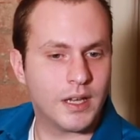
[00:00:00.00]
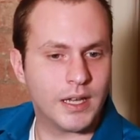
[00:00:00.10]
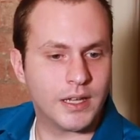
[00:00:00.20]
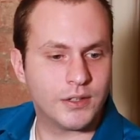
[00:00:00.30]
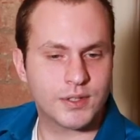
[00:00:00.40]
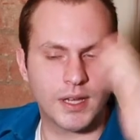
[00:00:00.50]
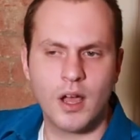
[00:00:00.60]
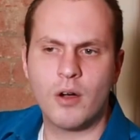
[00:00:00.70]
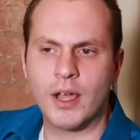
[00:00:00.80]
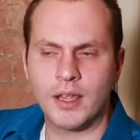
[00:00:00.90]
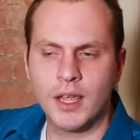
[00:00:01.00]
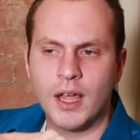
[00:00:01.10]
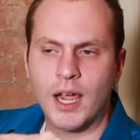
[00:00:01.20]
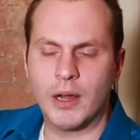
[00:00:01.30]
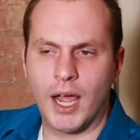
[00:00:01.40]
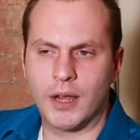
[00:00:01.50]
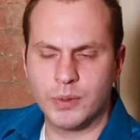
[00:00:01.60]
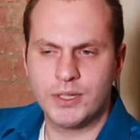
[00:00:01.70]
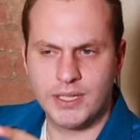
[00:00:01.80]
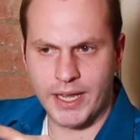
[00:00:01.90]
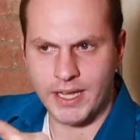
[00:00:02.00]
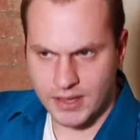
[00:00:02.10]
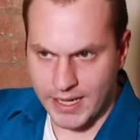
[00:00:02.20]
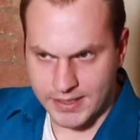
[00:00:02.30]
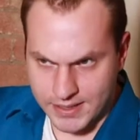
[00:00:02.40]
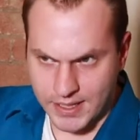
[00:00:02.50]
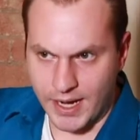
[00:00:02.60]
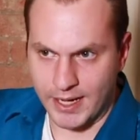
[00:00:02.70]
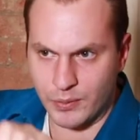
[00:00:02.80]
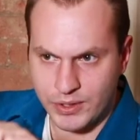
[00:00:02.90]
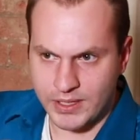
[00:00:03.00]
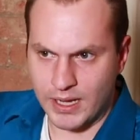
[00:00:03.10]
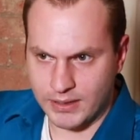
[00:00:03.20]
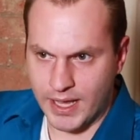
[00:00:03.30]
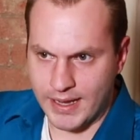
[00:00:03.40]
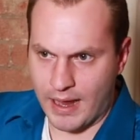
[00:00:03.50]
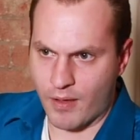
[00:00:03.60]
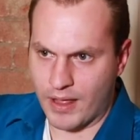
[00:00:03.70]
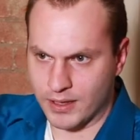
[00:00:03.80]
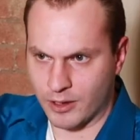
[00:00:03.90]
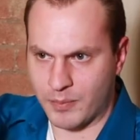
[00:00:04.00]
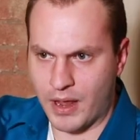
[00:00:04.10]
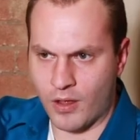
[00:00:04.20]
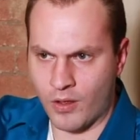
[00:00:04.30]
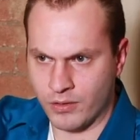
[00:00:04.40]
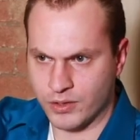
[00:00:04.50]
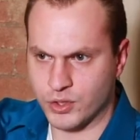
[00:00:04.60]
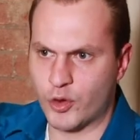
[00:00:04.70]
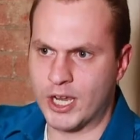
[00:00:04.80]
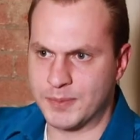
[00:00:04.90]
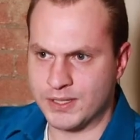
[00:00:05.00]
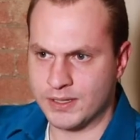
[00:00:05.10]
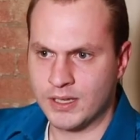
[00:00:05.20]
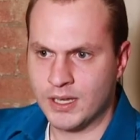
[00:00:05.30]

and you say, oh, I really like that design. I really like how that lapel drapes,